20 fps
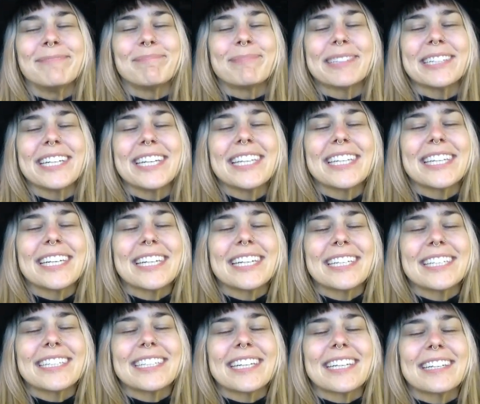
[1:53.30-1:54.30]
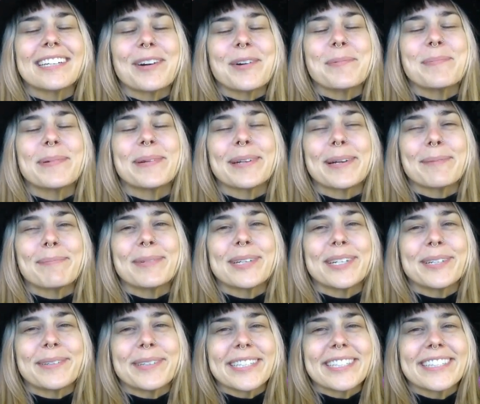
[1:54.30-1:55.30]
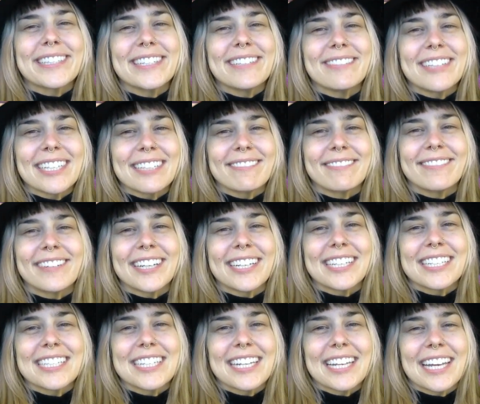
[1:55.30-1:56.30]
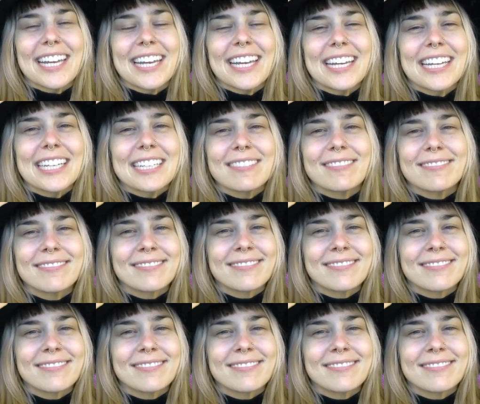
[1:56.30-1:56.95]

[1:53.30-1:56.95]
Breathe in and open up to receiving fun today.